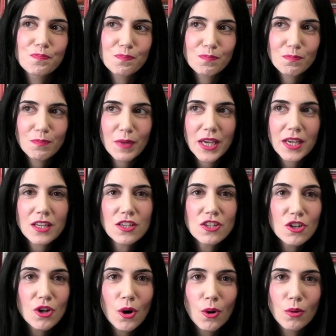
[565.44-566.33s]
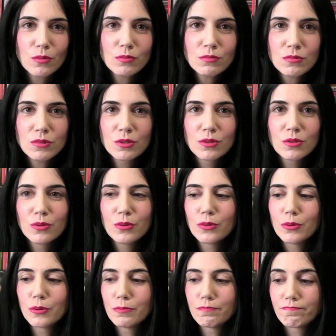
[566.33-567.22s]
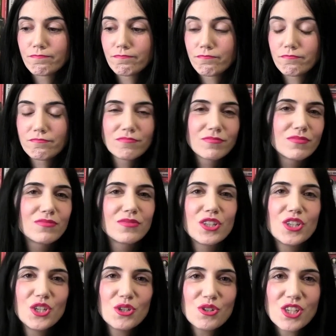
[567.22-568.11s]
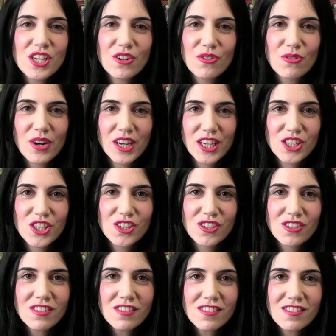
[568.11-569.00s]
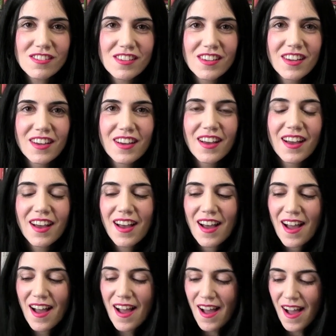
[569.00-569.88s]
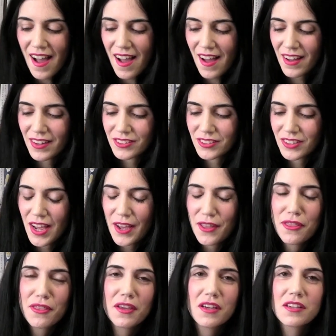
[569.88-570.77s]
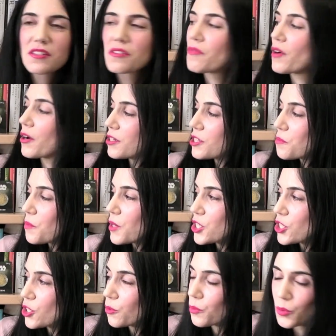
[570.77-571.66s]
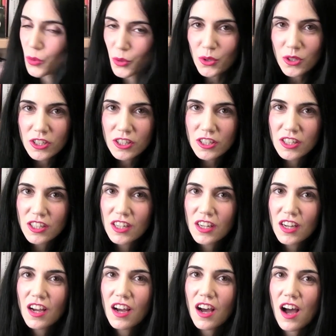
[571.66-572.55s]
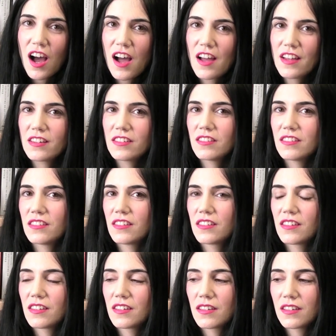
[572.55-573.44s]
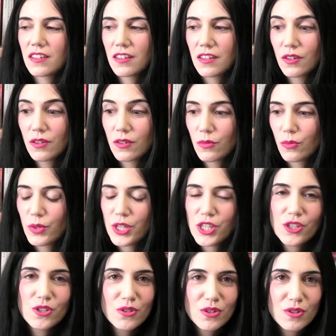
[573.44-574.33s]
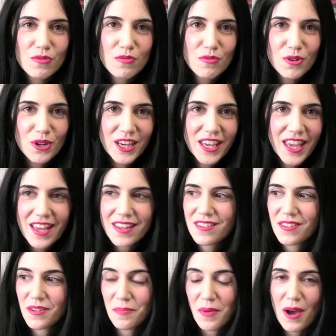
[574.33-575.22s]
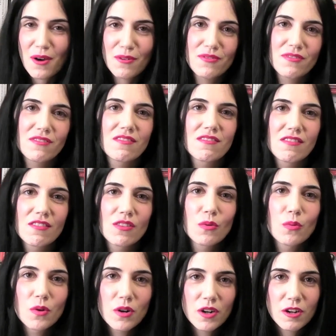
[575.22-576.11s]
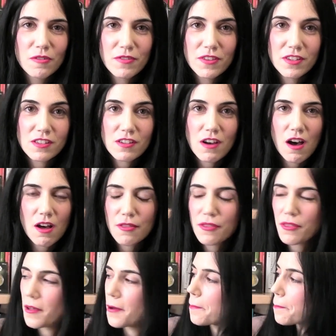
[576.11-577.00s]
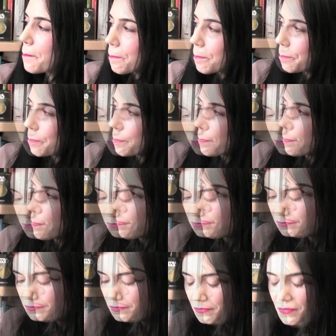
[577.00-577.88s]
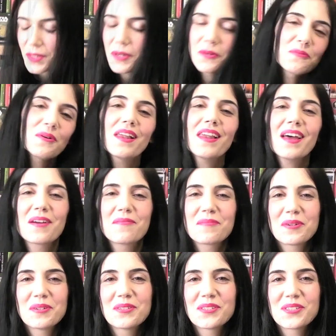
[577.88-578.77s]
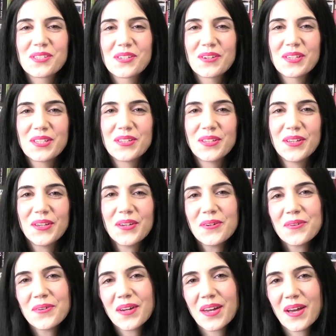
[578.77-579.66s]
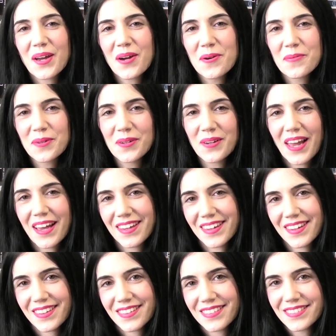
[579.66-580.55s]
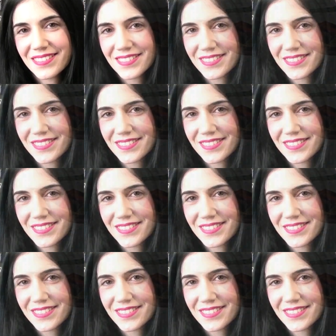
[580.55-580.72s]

make it known to the new generations, and I think it's a very special book, and we shouldn't forget about the work of this author. Well, I'm going to show it to you and I hope you like it.